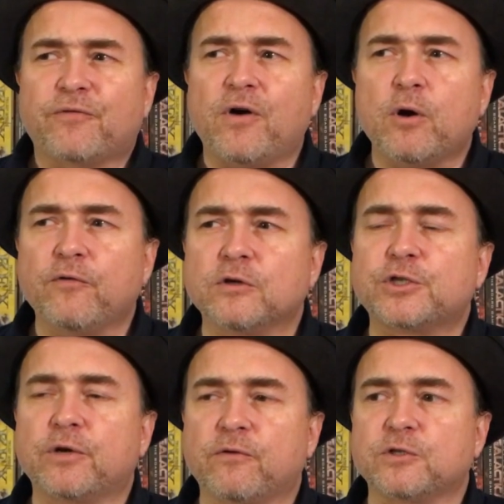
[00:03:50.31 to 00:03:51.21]

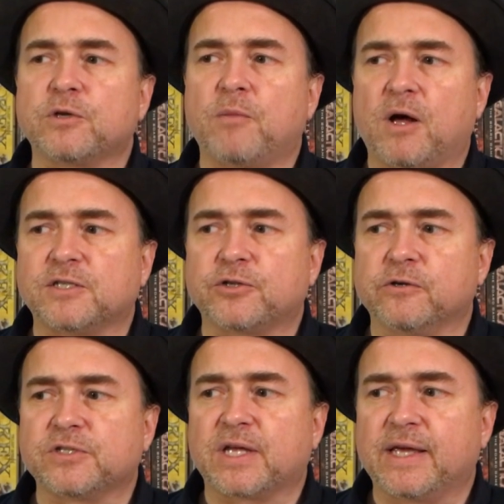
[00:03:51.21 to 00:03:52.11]
Funkoverse Universal
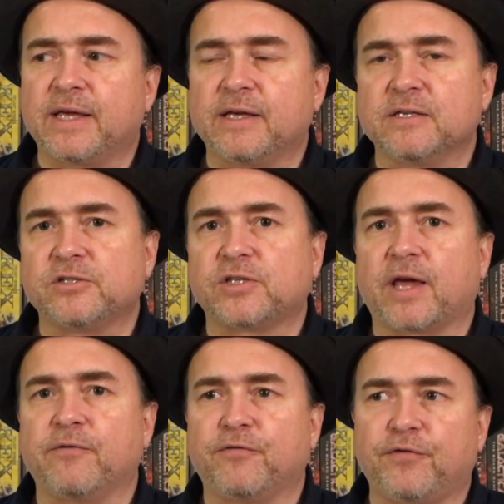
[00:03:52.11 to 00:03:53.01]
Monsters is
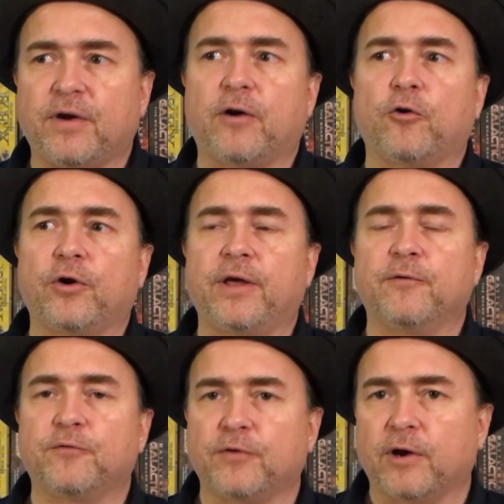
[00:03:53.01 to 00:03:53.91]
a
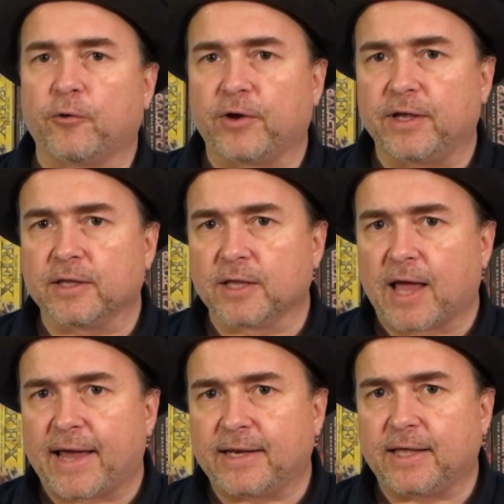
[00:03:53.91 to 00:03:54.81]
very, very
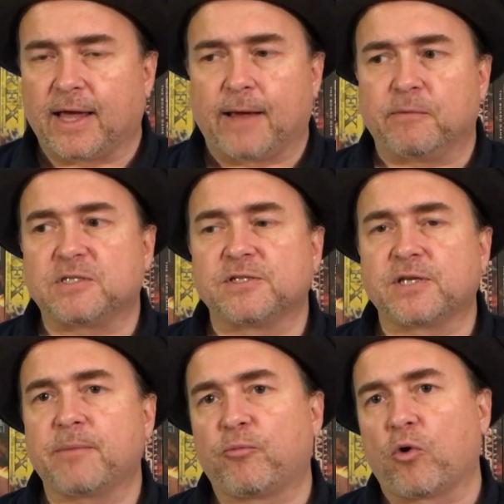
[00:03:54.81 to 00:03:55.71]
light game. This
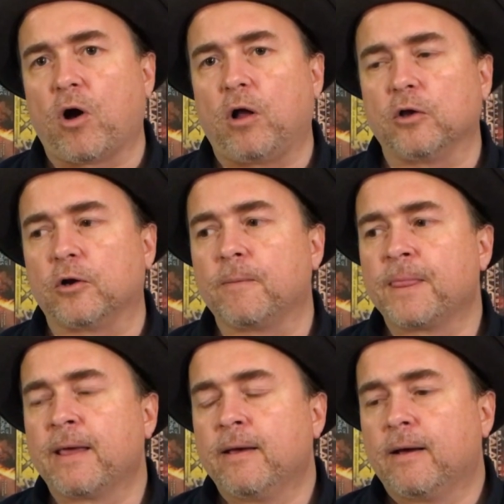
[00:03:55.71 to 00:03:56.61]
is a brawler
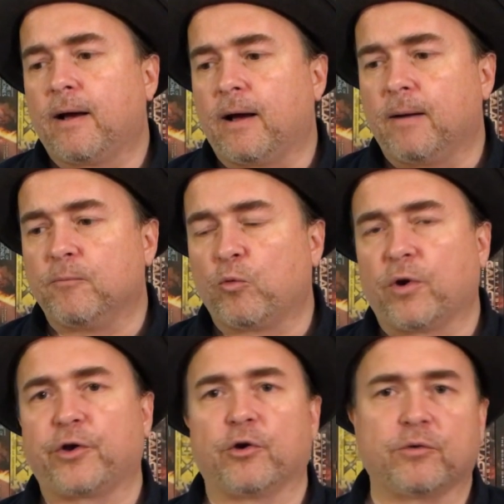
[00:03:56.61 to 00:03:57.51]

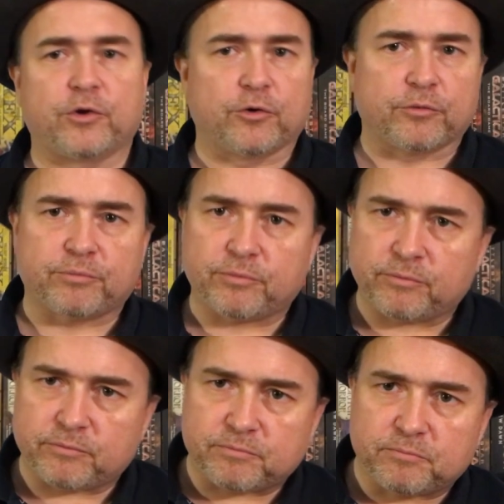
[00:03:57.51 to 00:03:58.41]
where you're
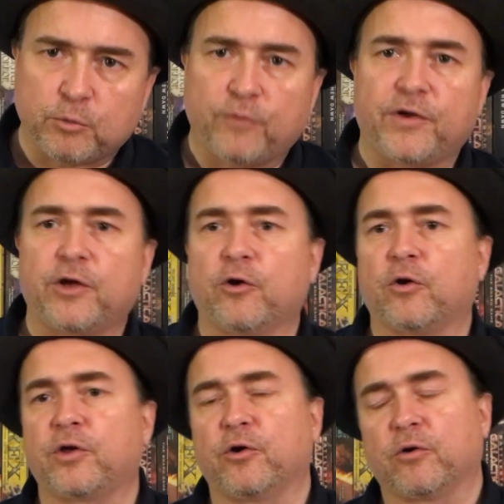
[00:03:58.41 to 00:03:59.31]
moving
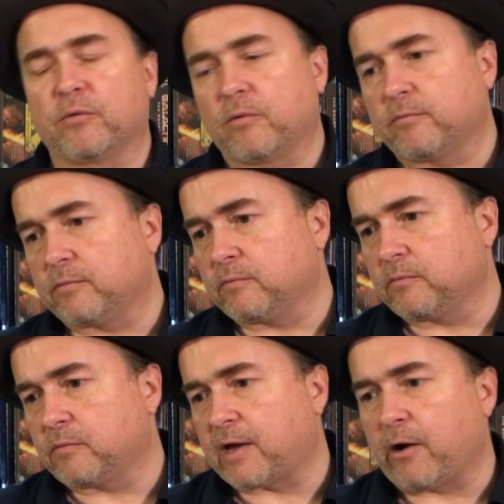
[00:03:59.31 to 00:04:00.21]
your
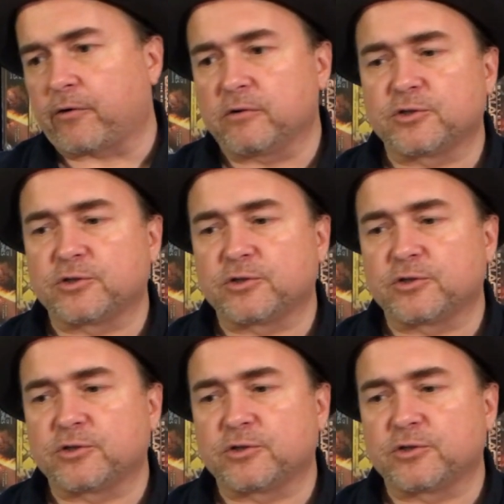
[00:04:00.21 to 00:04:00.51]
characters